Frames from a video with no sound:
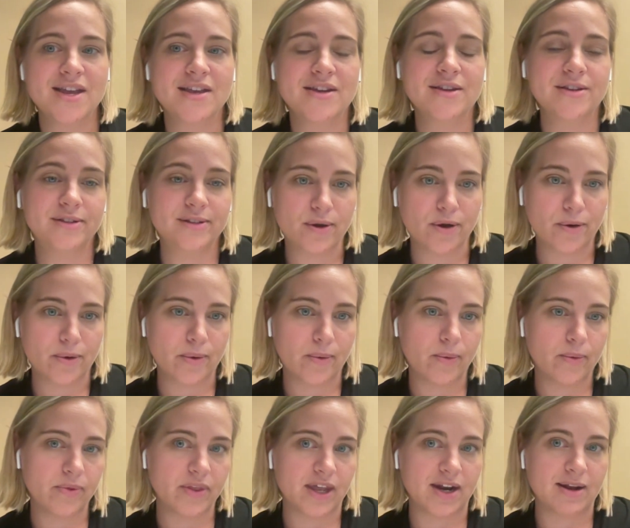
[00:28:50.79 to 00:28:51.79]

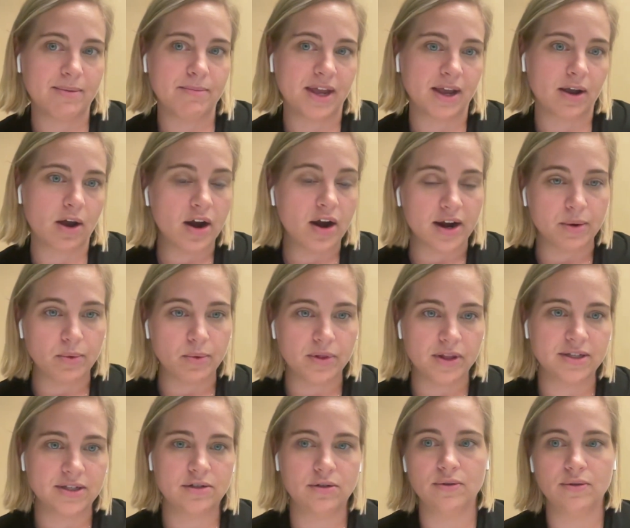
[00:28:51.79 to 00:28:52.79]
So then I'm like, all right, well,
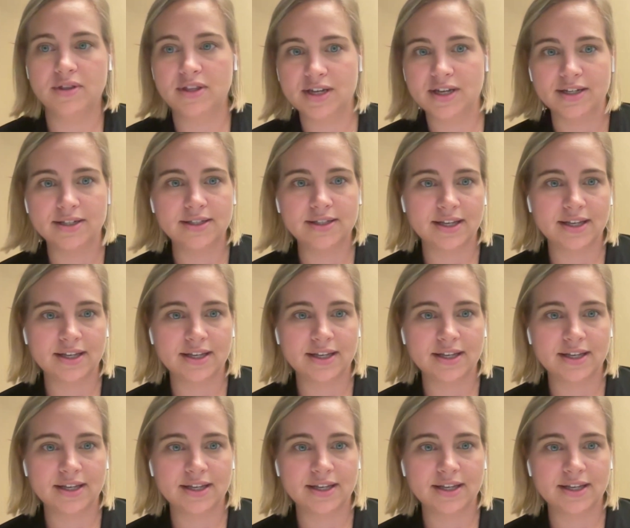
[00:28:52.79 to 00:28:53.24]
let's do this.